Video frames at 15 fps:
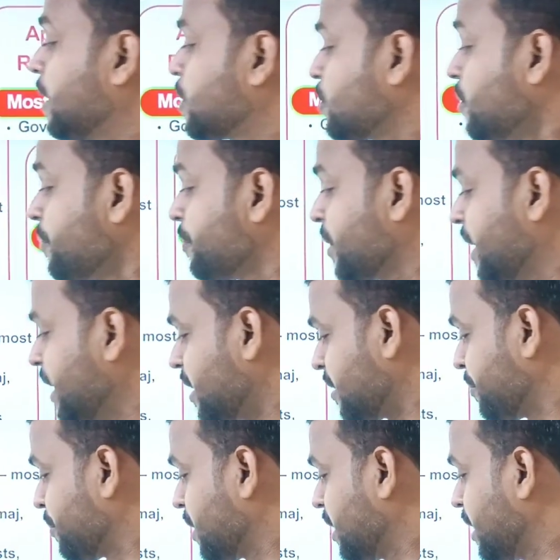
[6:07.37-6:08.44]
So
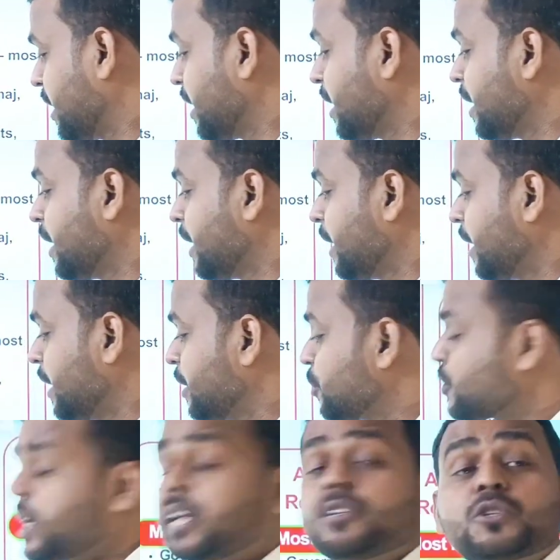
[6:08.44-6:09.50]
here,
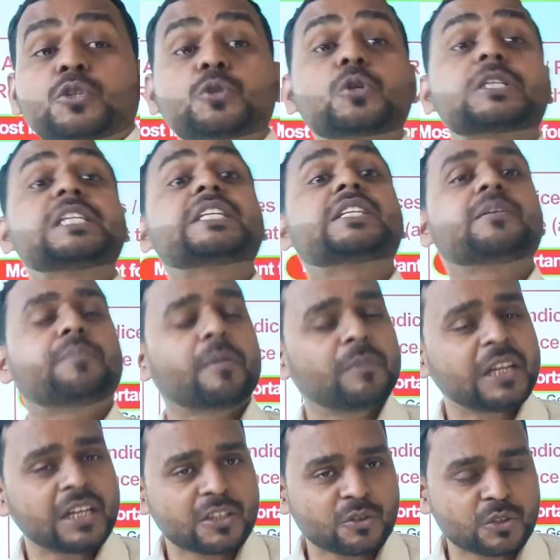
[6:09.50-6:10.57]
Hindustan Socialist
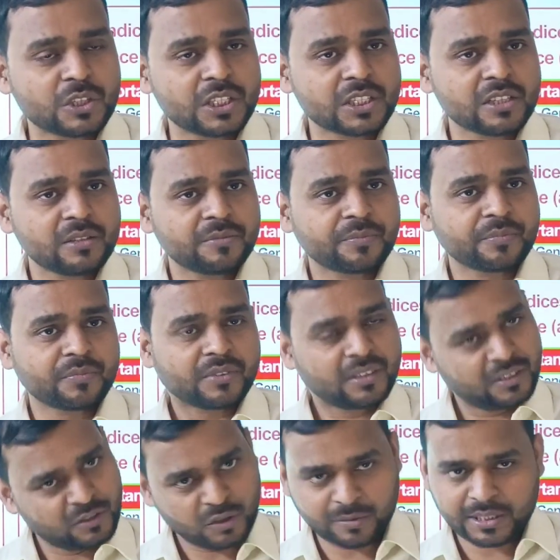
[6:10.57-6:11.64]
Republic Association,
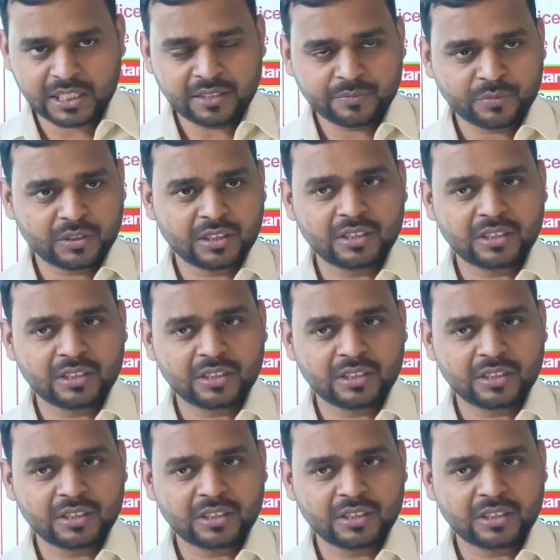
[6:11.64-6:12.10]
obviously,